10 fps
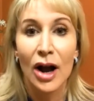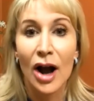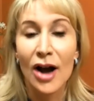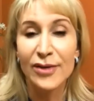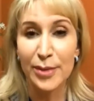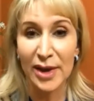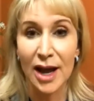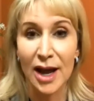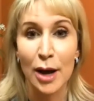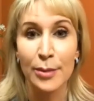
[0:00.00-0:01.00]
often
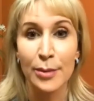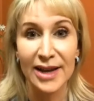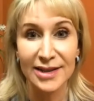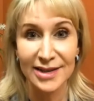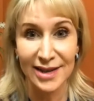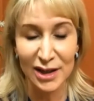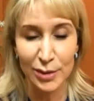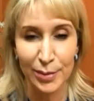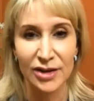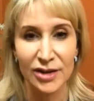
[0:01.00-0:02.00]
become my
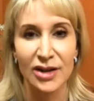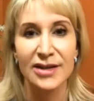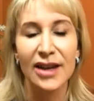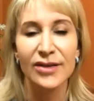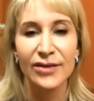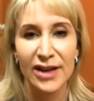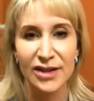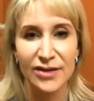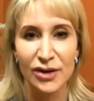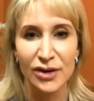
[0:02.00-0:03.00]
aesthetics patients, and
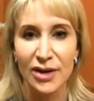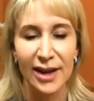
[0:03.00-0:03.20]
vice versa.